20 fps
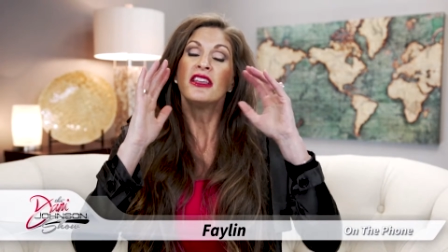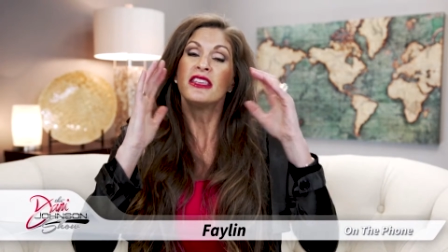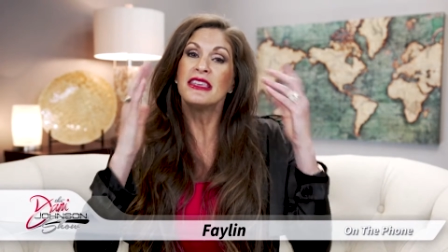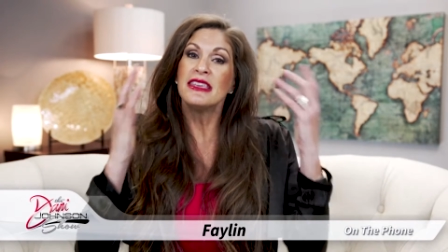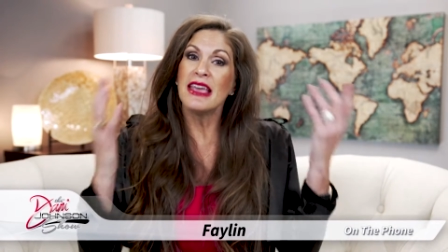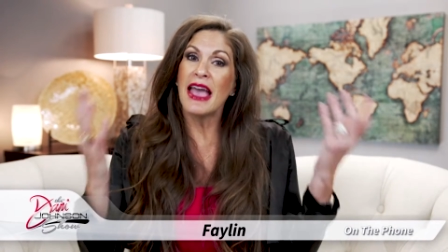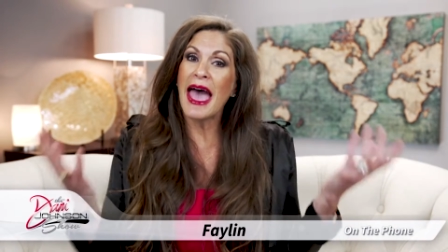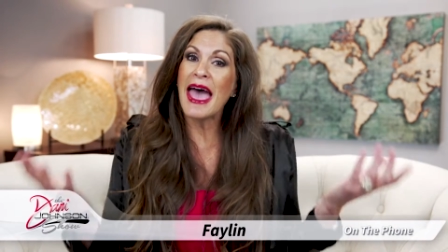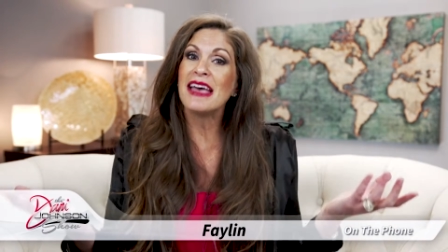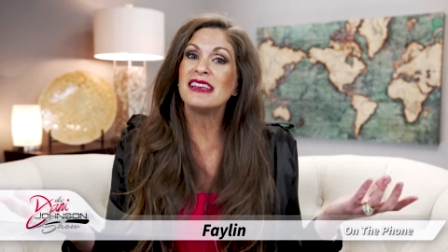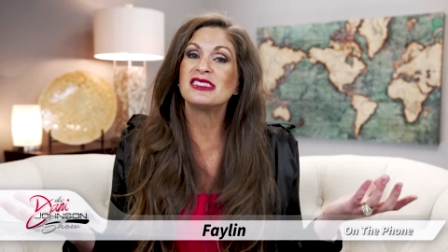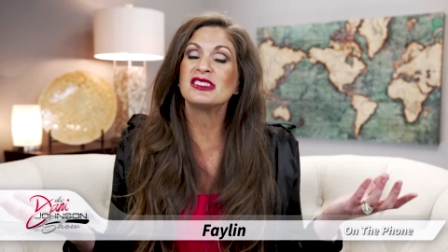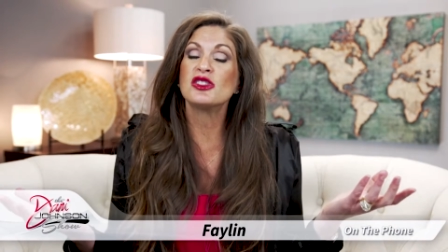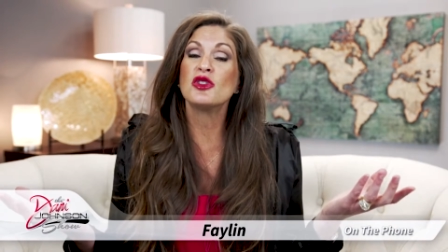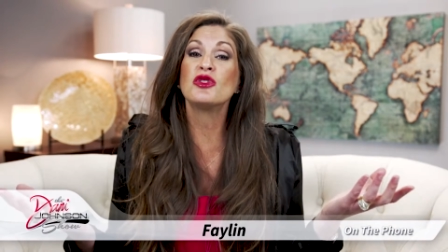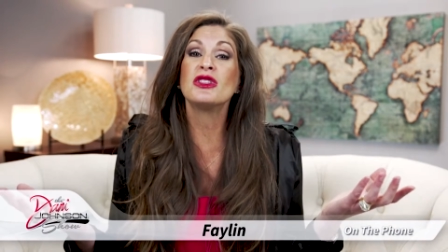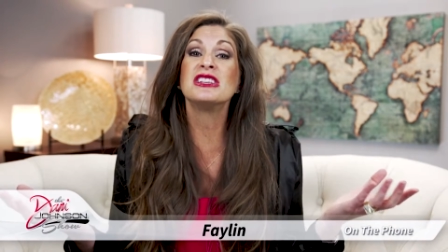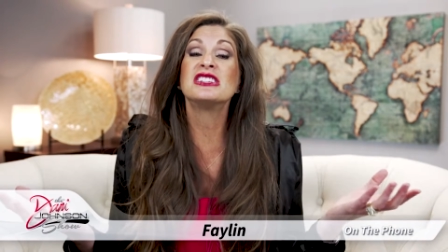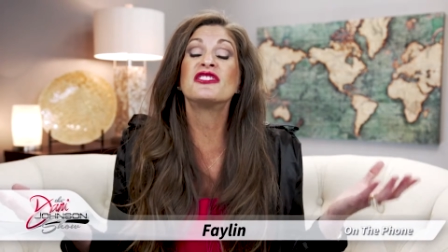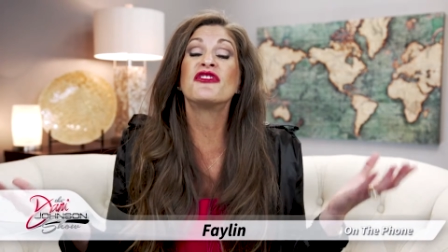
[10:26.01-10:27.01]
yes,
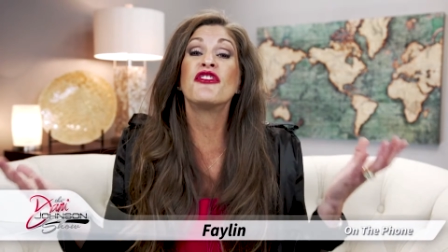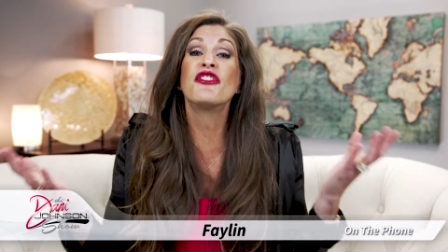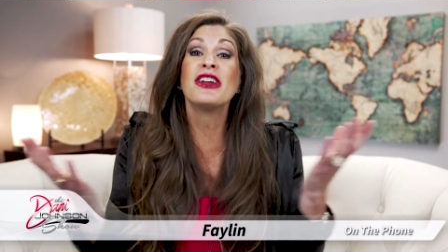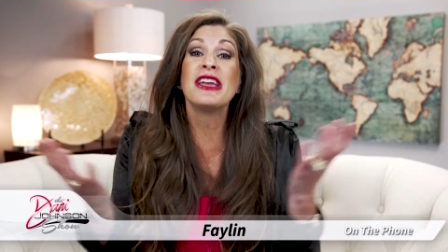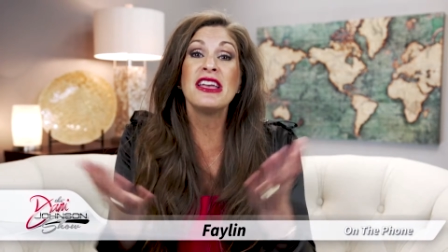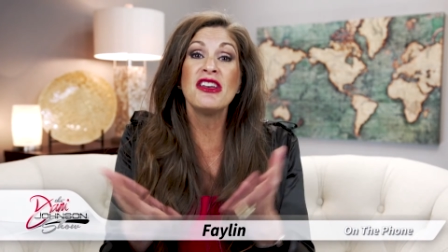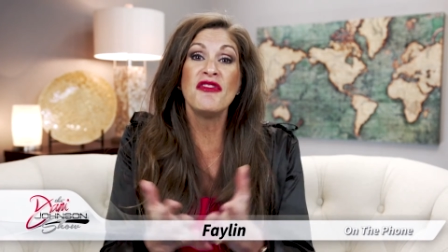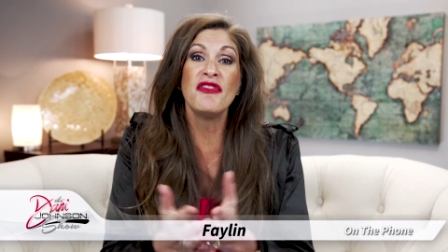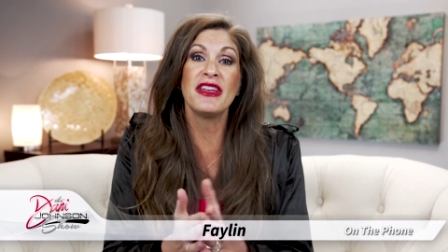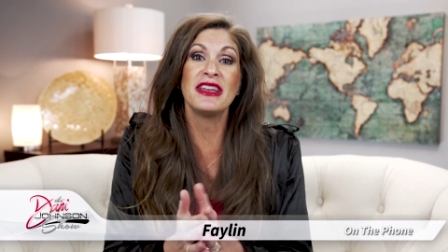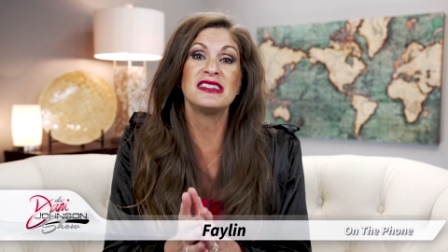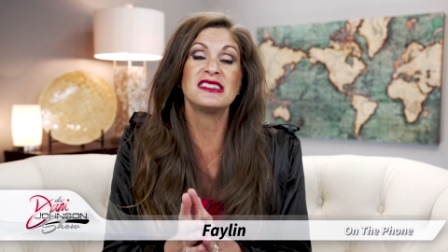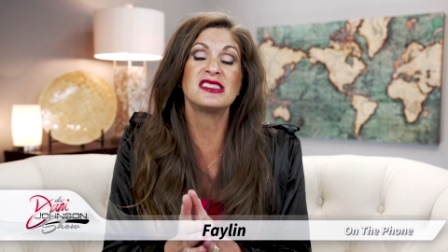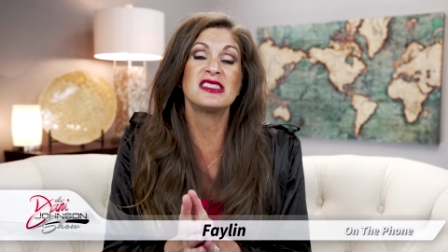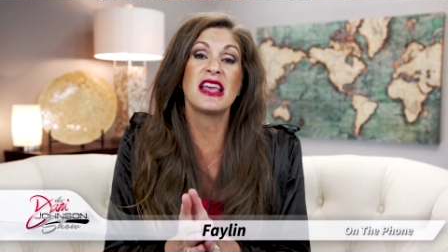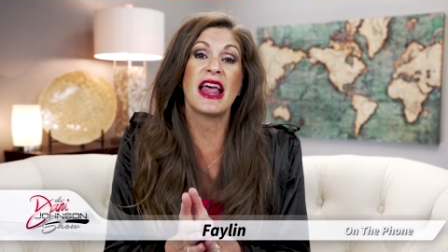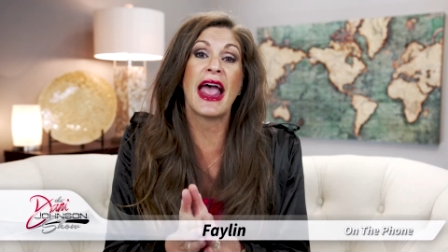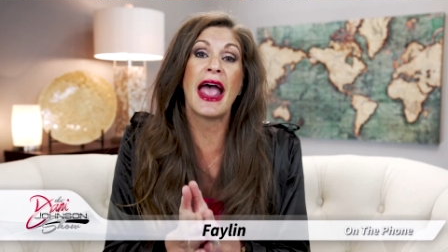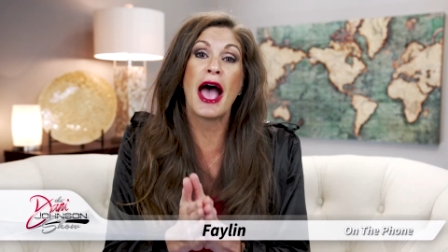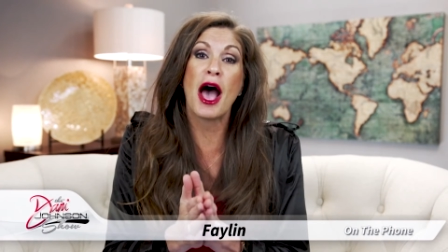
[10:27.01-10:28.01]
so these free events
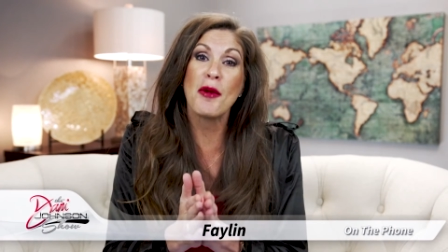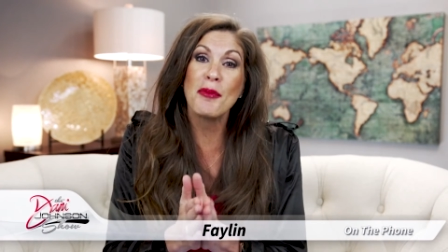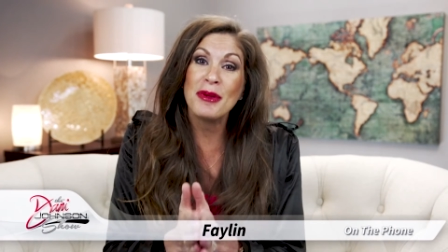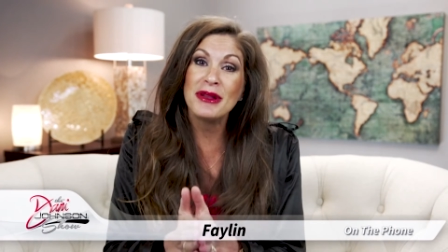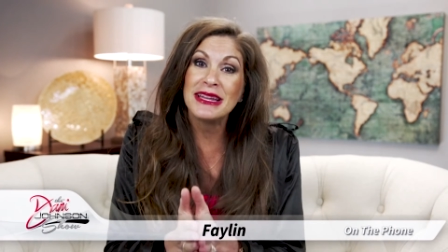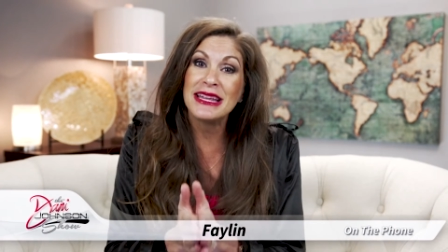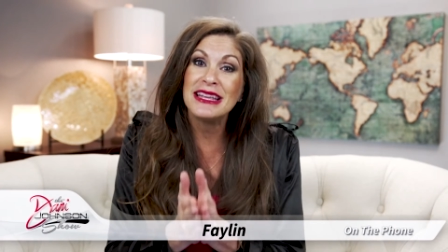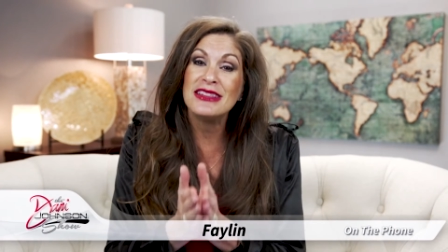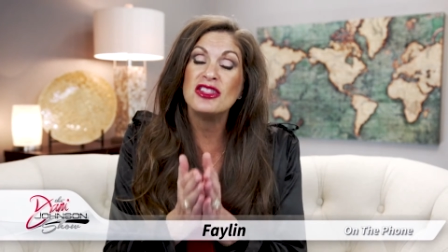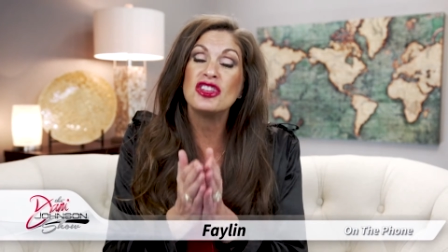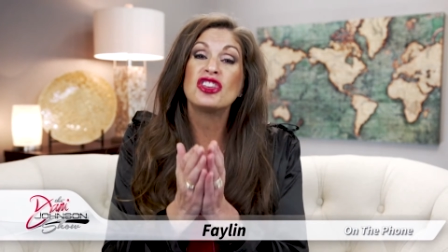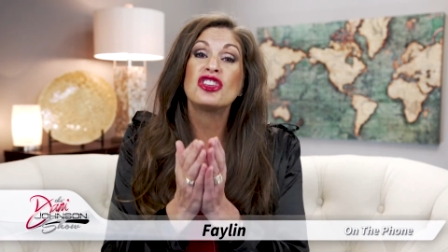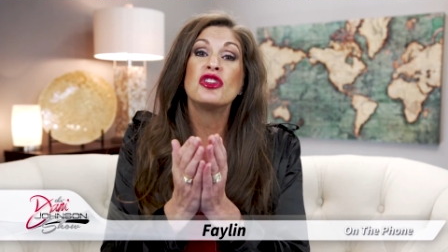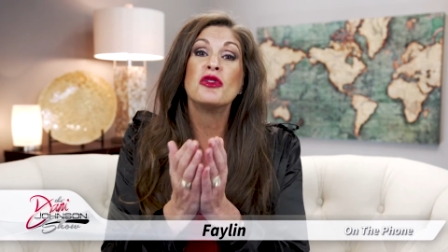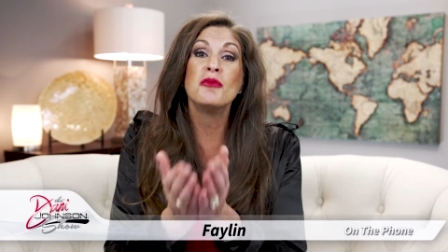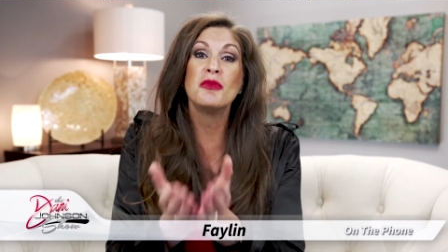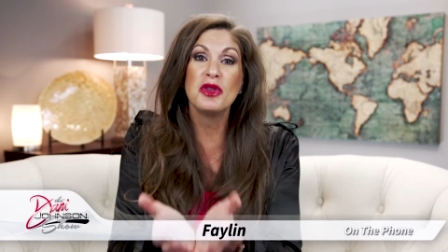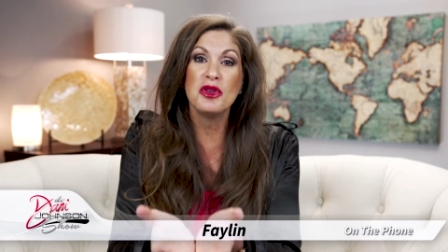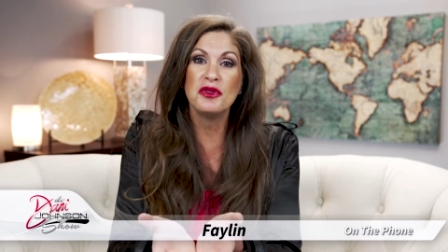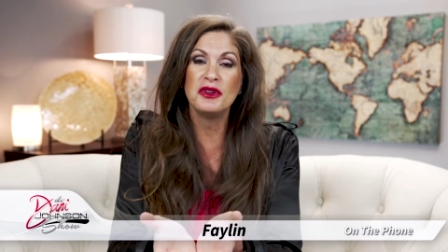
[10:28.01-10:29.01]
that happen in the
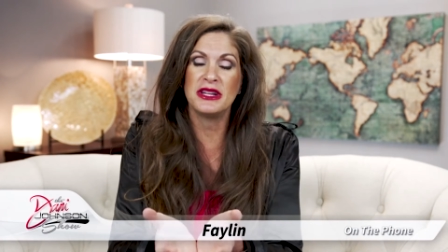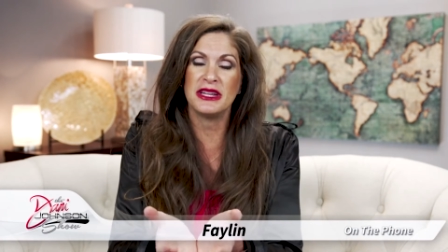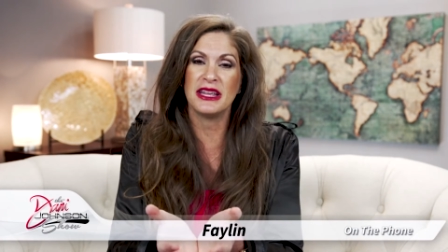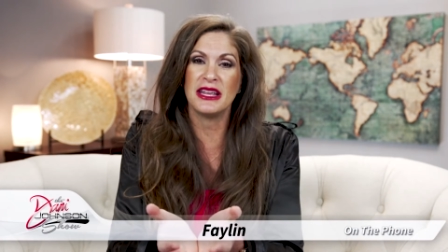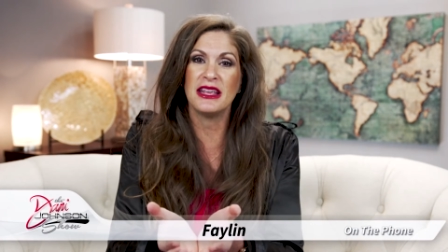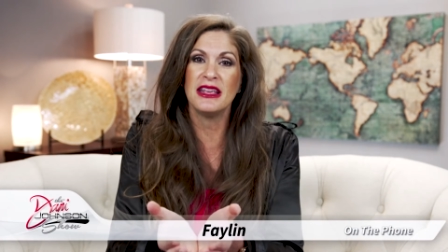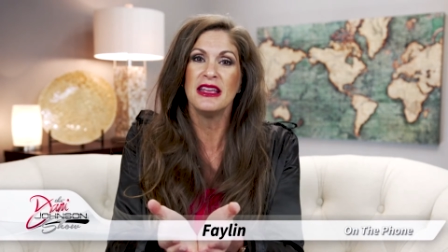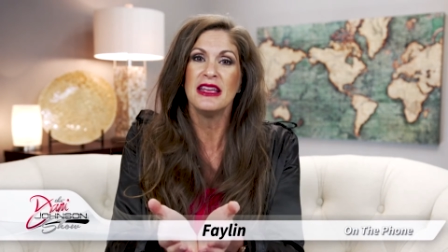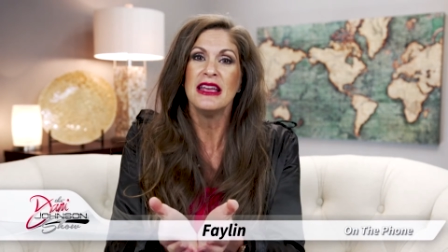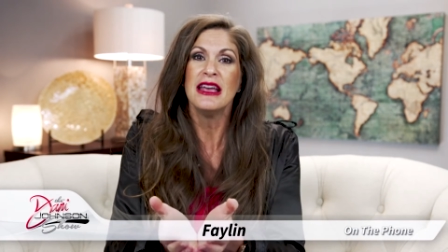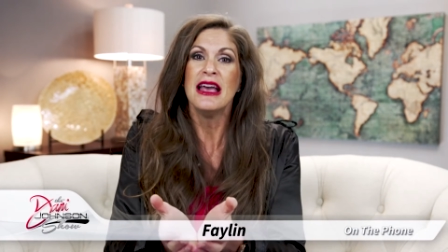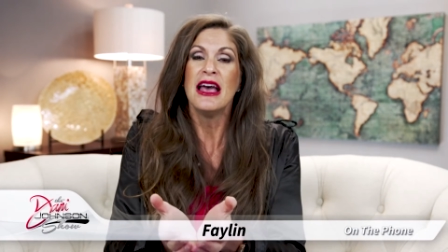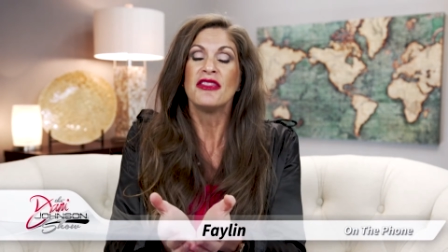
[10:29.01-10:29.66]
community,